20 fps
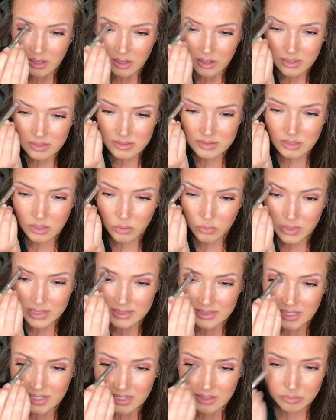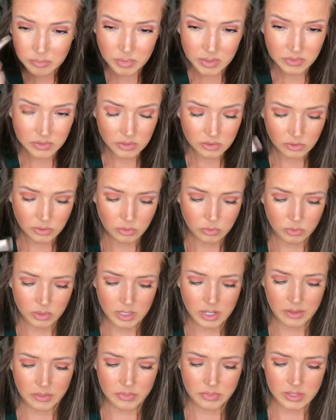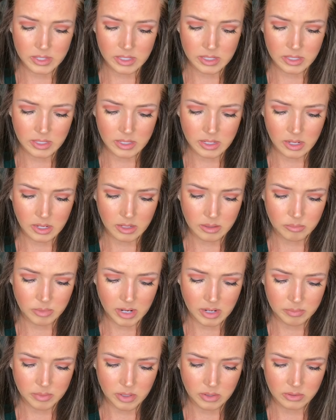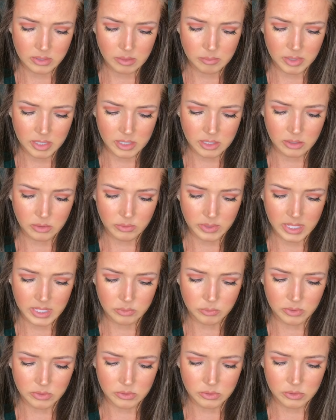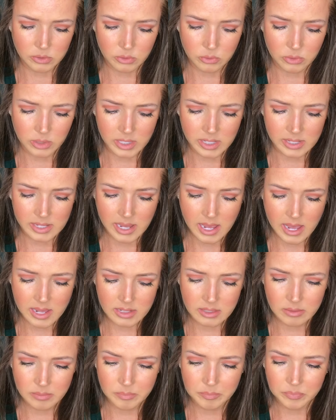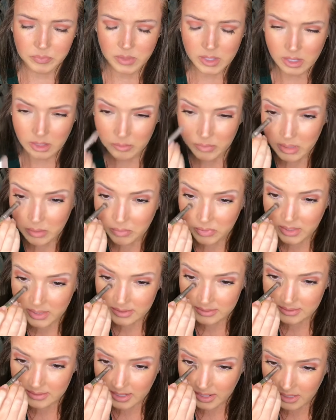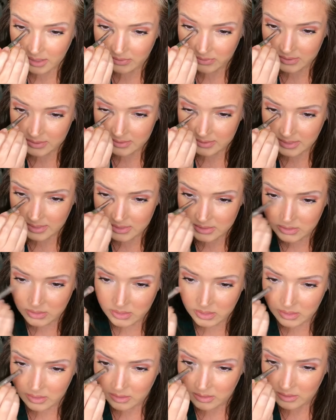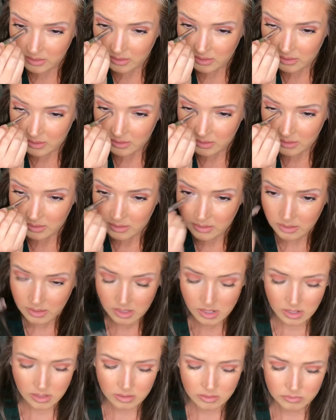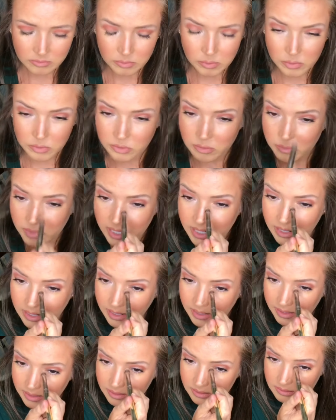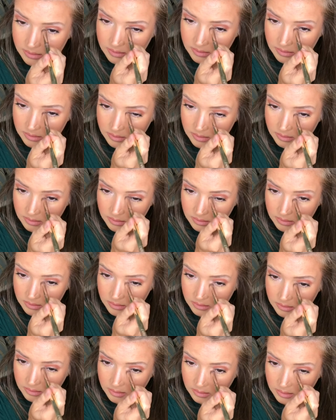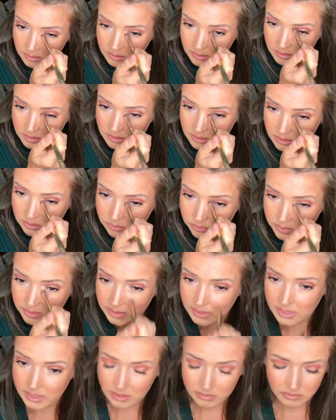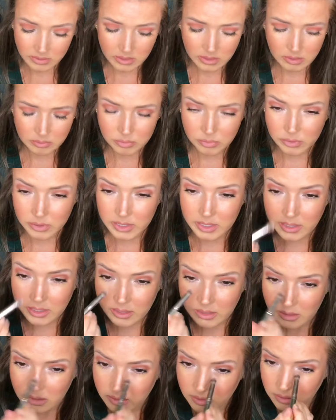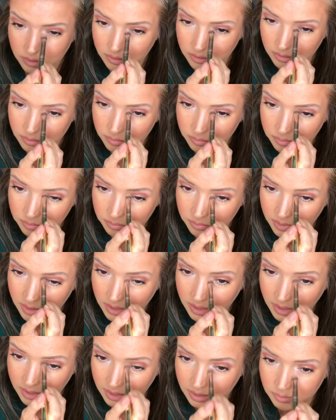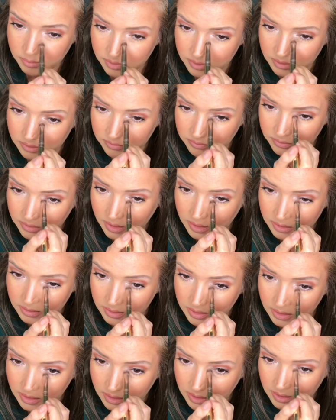So once I put the Unicorn on the brow bone, I'm gonna go in with Unicorn again. And I'm gonna place that in the center of both of my eyes to really give it a pretty pop of color